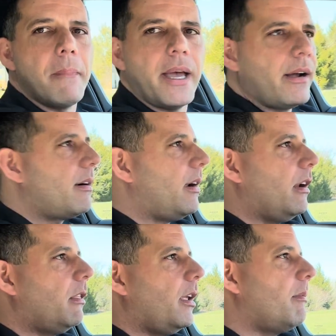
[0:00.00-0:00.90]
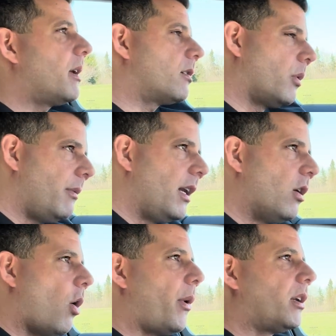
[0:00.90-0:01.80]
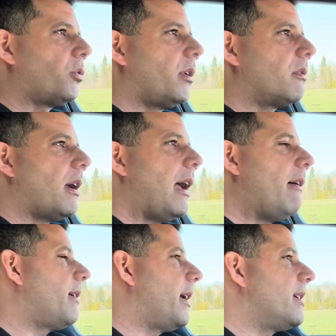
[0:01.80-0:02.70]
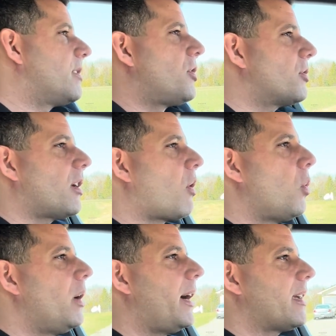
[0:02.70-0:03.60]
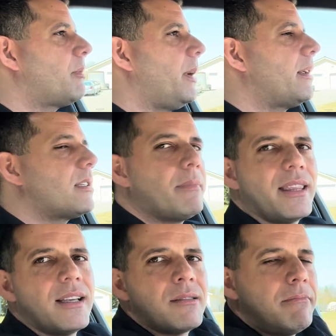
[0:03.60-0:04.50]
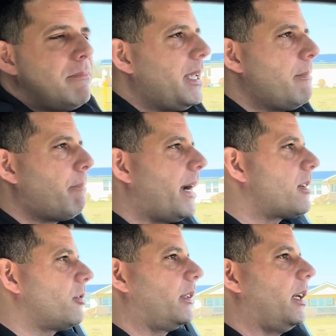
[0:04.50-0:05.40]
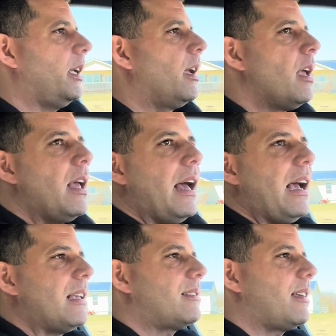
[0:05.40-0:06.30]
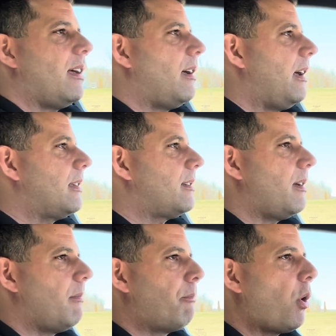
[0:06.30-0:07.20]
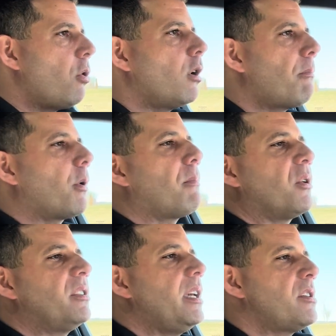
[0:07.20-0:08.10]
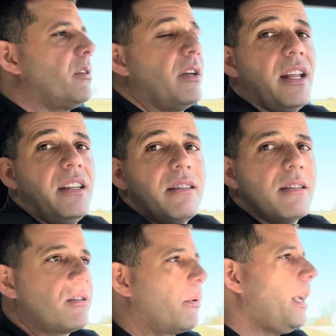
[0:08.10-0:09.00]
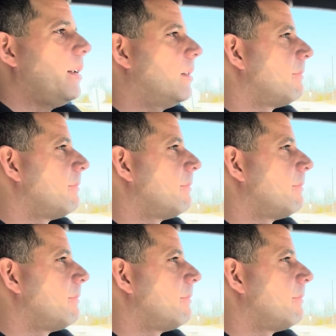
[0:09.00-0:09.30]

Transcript: better, I think, because it will be lower to the ground and it's just a cooler experience. But that's me personally. As a product proposition, this is great.